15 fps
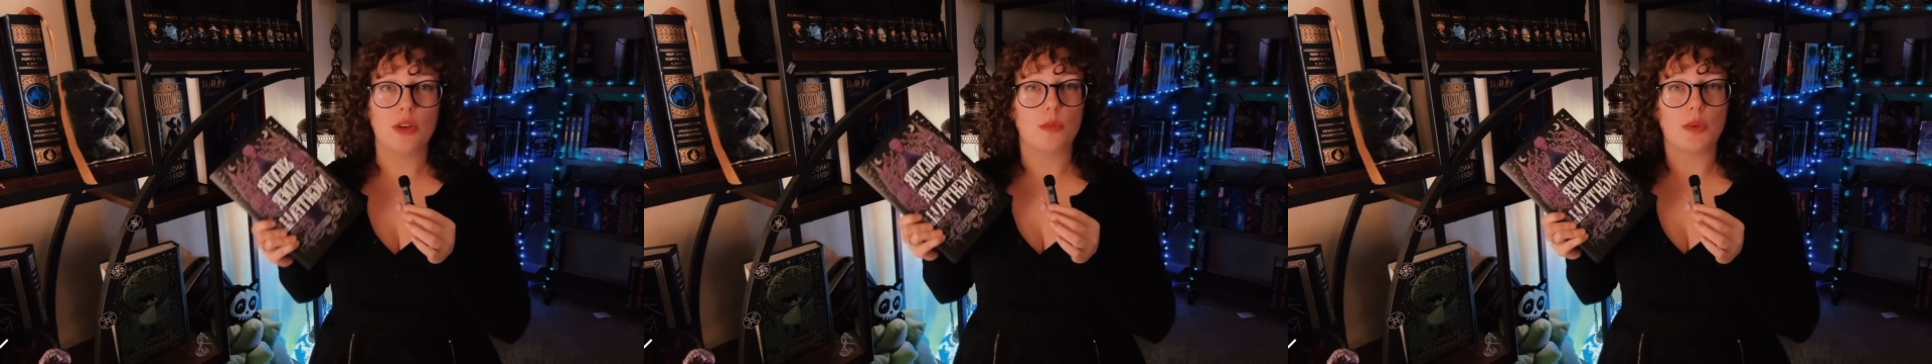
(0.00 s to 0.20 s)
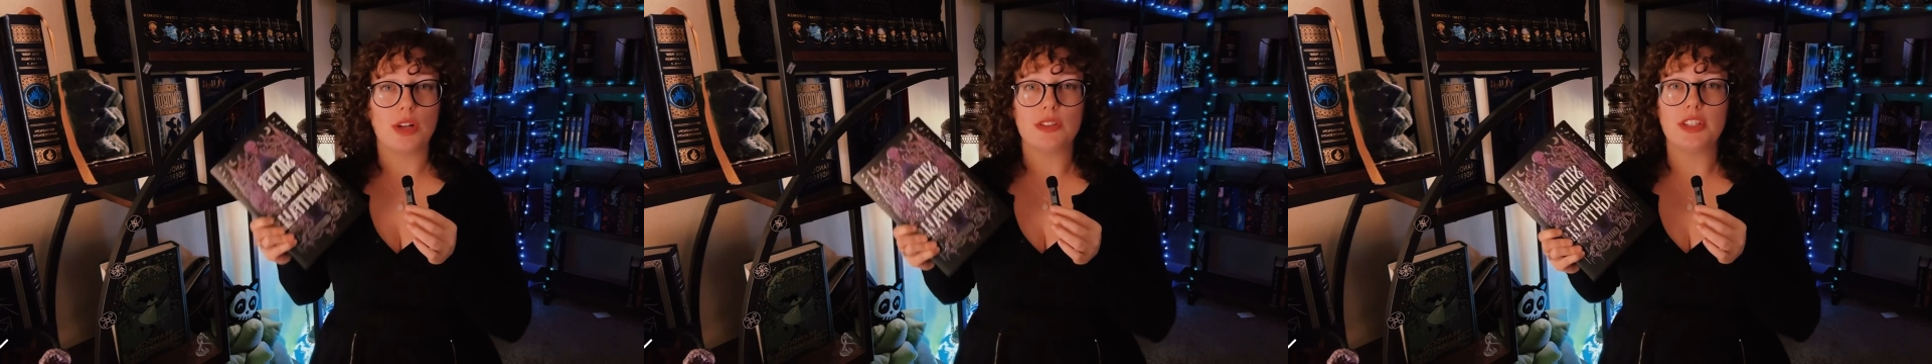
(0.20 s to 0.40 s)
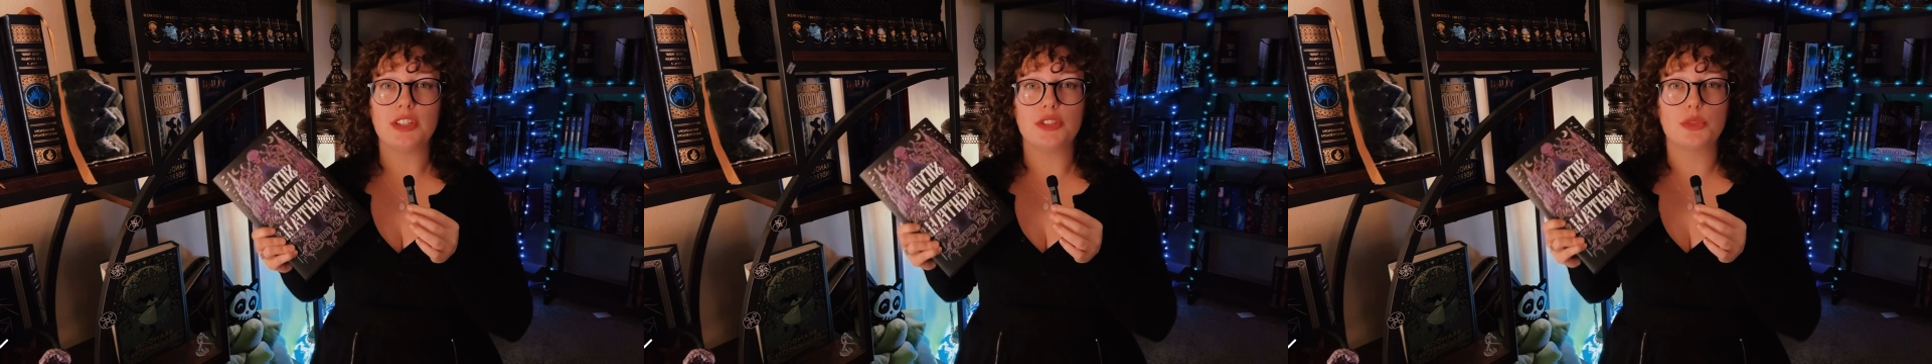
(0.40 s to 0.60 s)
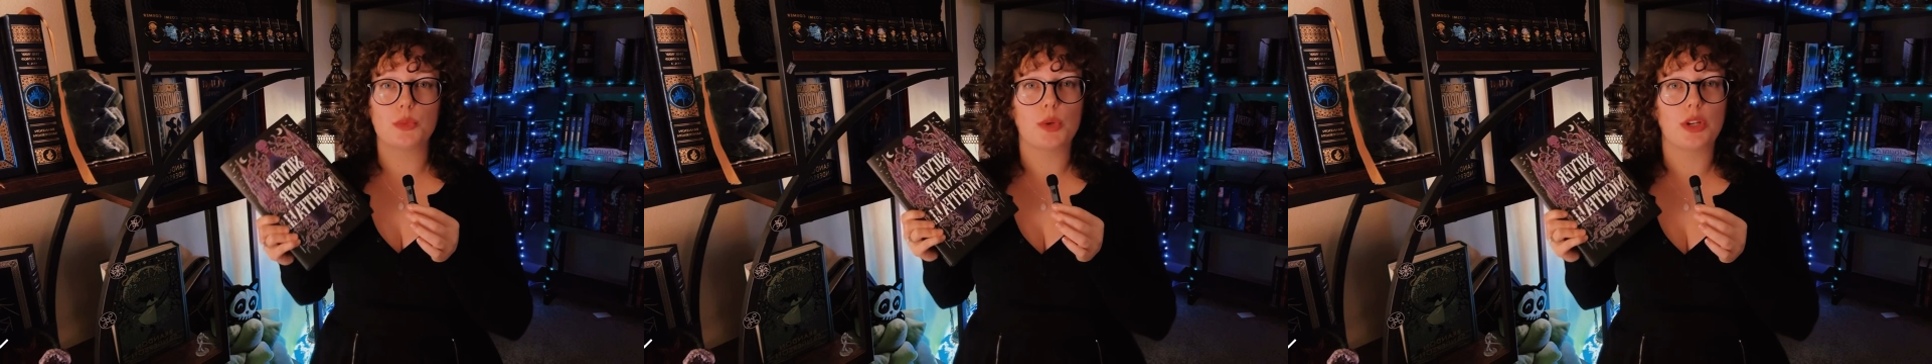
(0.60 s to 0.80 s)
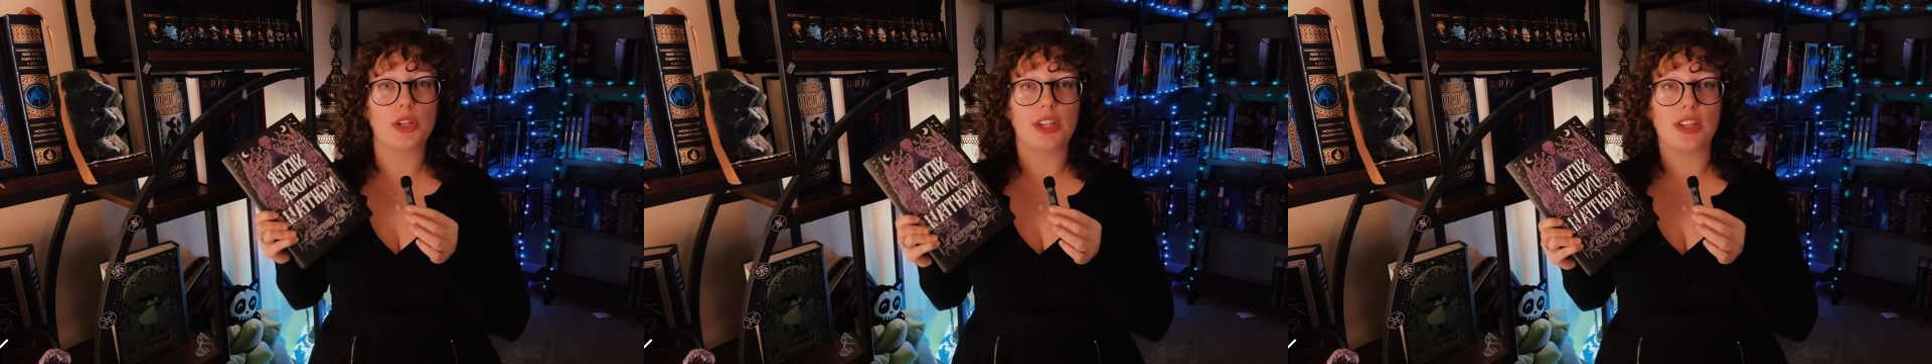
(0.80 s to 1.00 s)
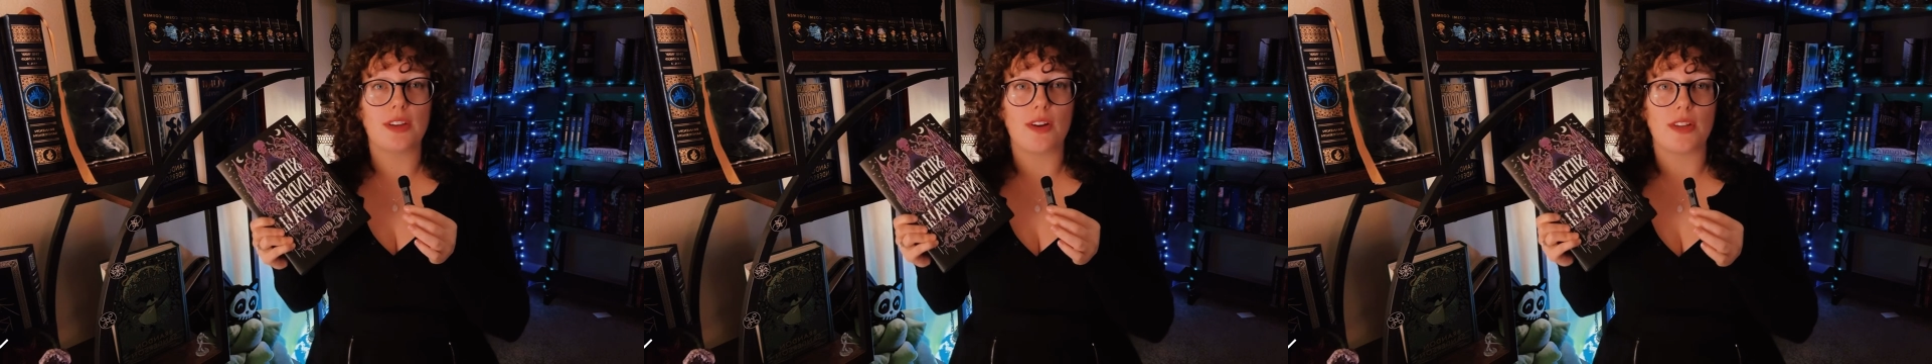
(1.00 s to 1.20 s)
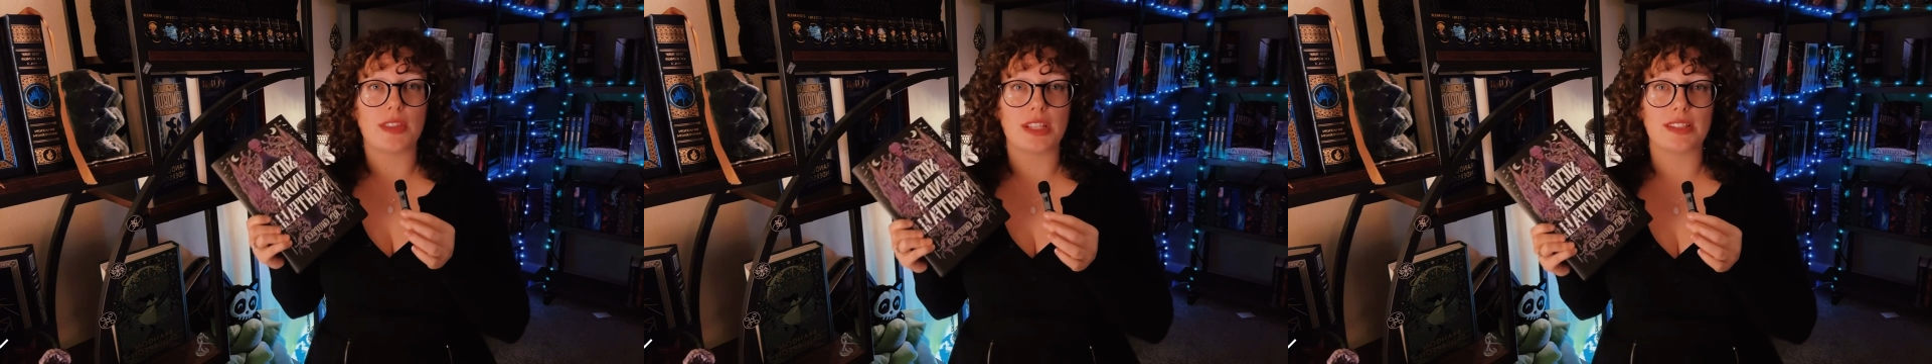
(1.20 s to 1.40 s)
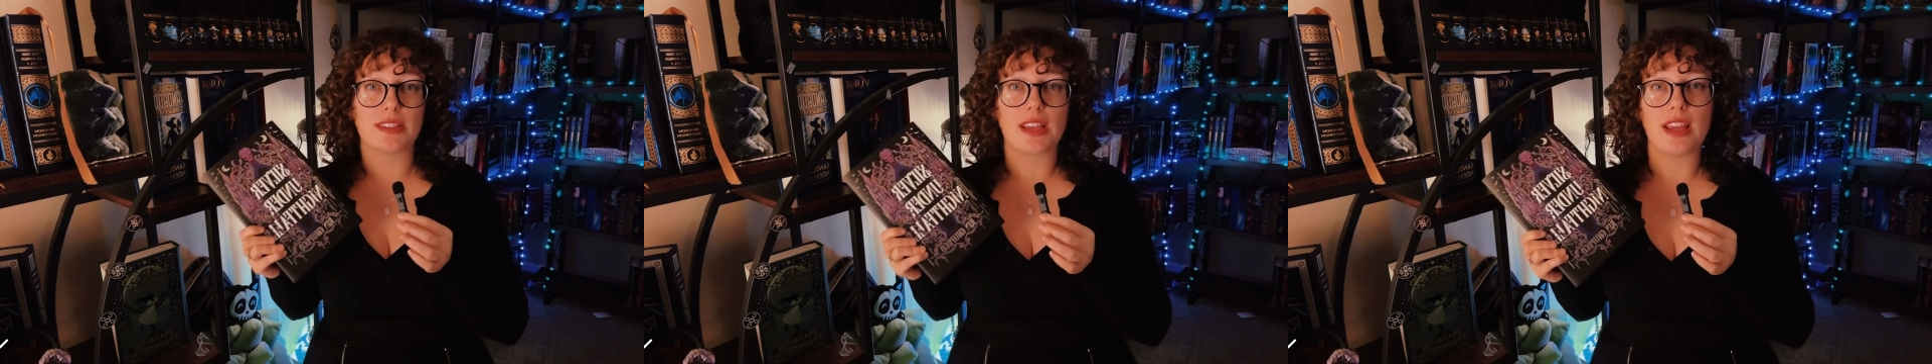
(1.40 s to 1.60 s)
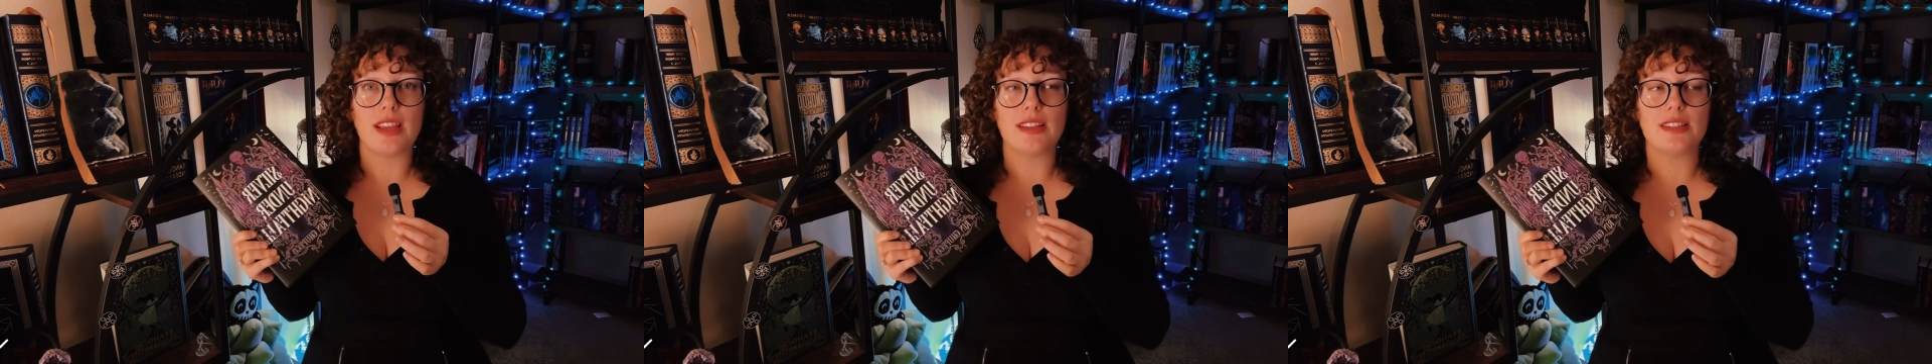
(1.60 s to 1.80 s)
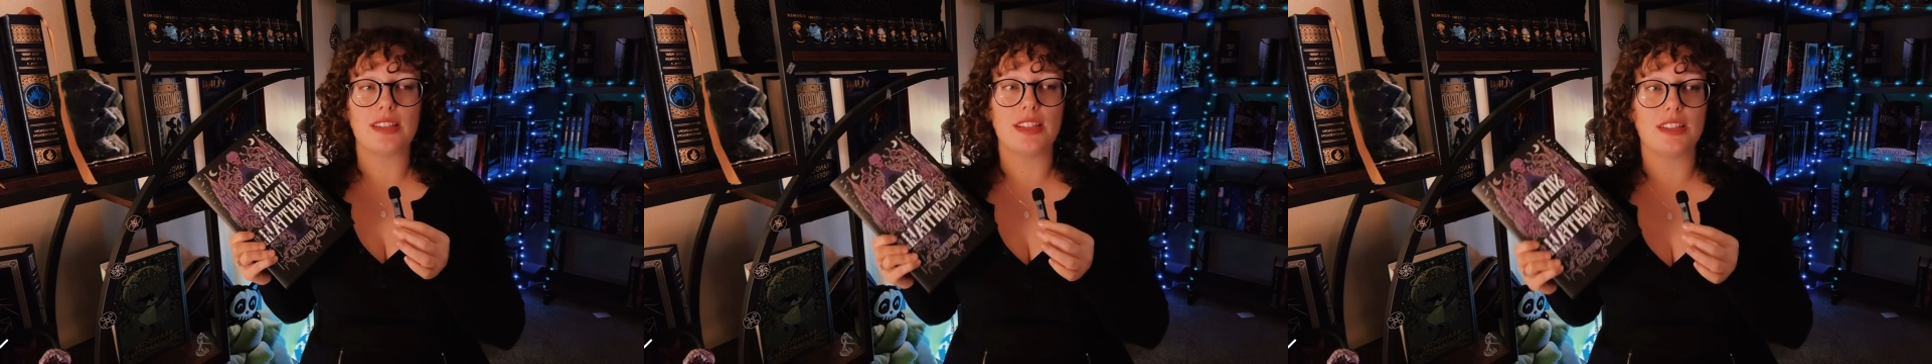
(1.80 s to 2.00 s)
While he's working on this case,